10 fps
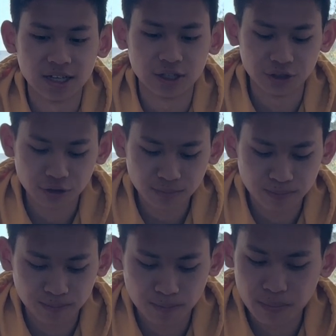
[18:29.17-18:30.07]
you're
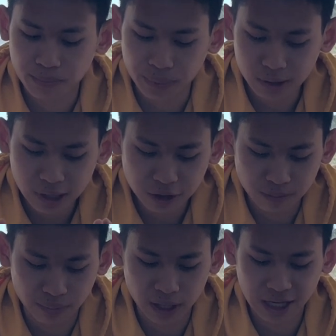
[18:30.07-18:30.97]
building your
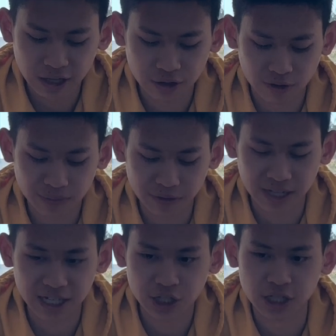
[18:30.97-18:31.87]
brand and your
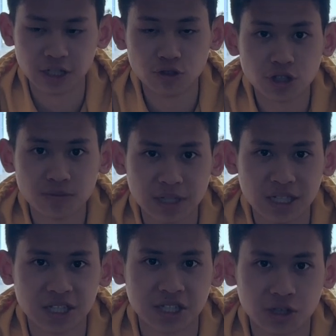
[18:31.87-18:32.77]
reputation. You should be
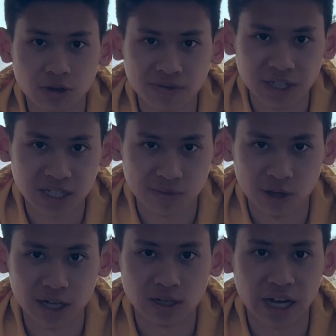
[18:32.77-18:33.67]
serving
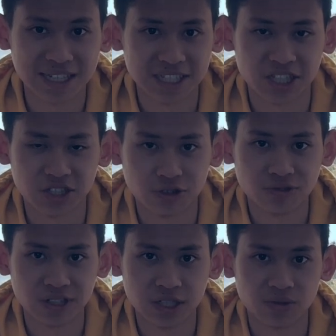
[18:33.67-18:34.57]
someone else as a
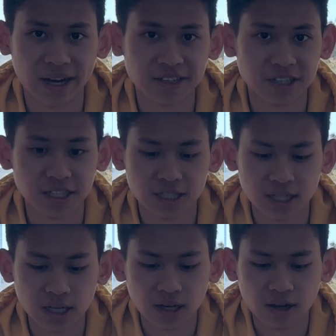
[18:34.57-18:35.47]
service rather than
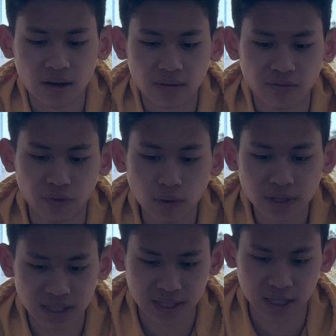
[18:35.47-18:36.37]

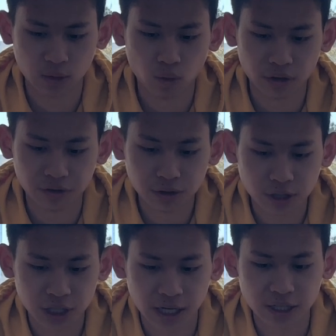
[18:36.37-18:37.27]
focusing what you're
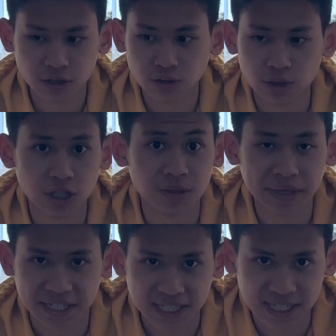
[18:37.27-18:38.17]
trying to do, which is
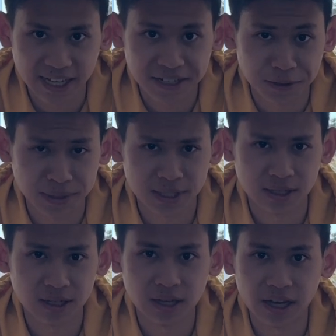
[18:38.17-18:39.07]
make sales.
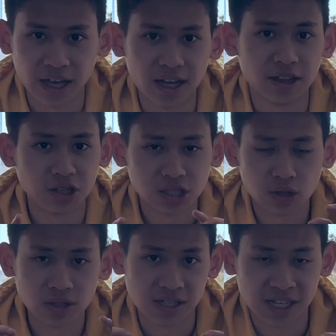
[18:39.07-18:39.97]
And there's
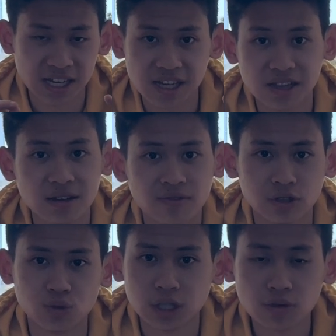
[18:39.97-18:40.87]
this key
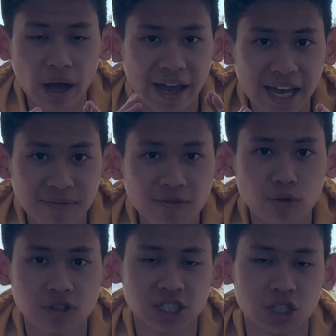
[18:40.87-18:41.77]
difference. When you aim
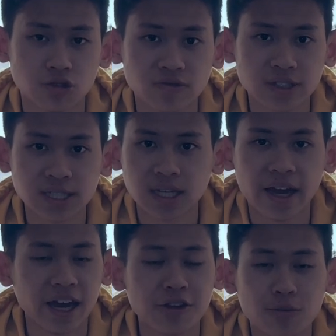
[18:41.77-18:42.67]
for the service
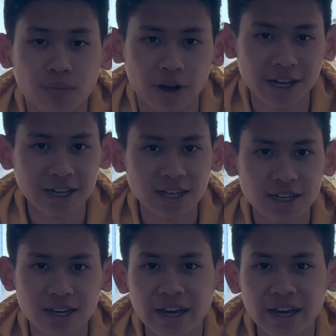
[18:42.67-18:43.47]
and your branding,